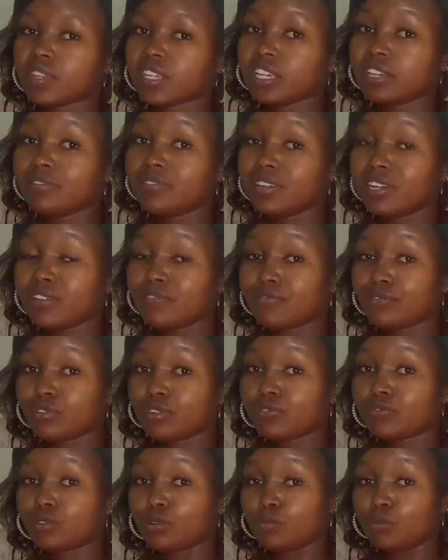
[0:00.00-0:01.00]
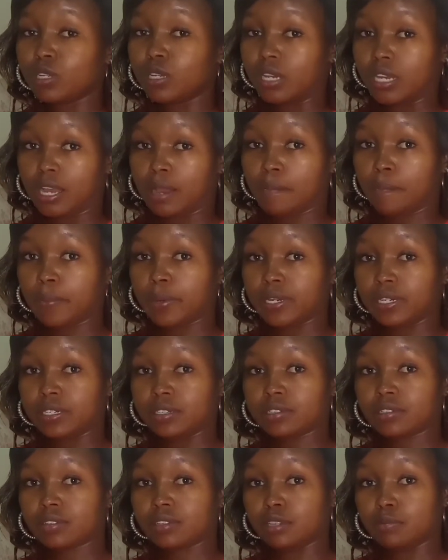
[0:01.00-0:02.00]
even if not from the company,
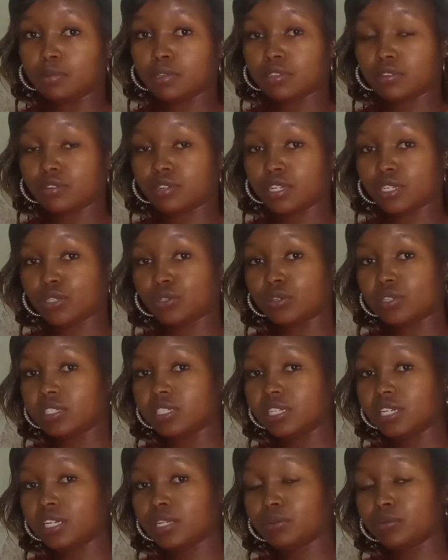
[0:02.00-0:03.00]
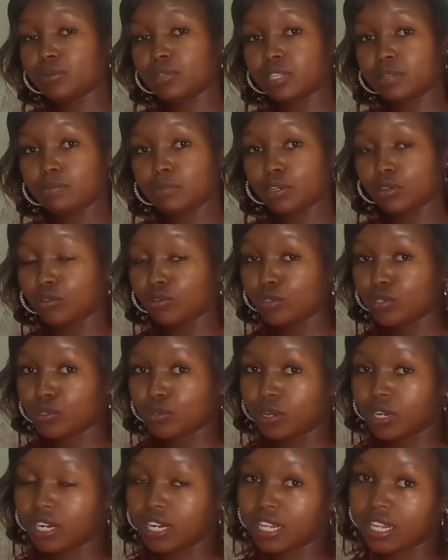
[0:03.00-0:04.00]
the person that you are dealing with may go to
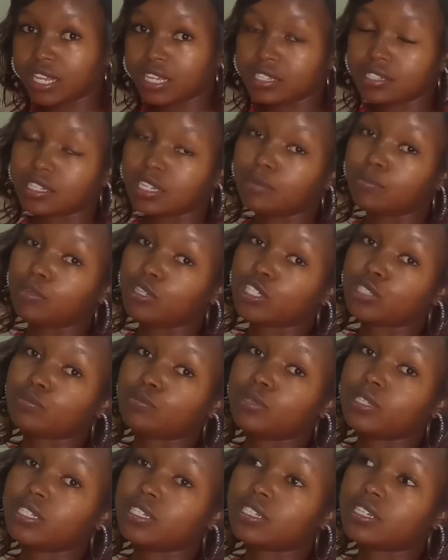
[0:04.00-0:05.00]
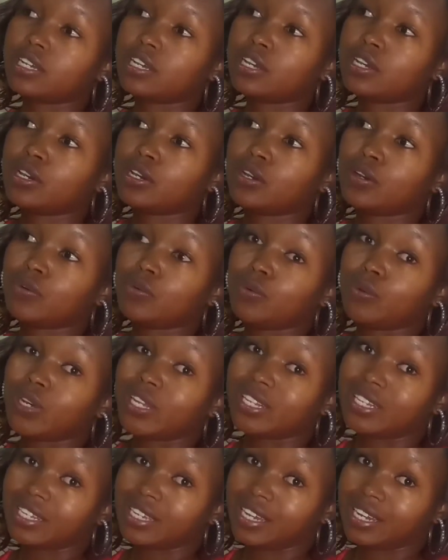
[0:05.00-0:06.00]
another establishment where
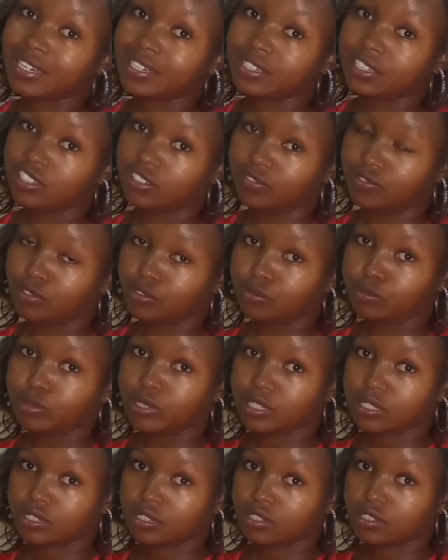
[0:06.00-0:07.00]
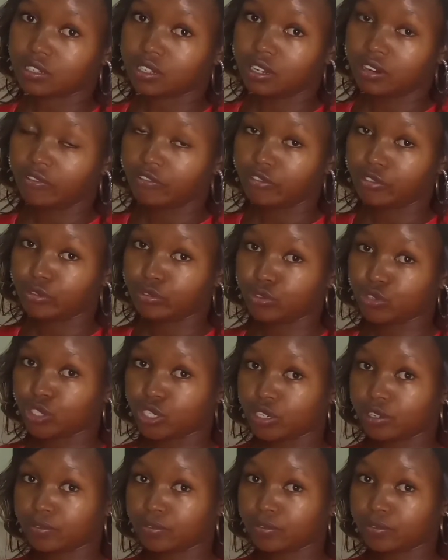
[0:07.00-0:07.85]
they can give you business in future.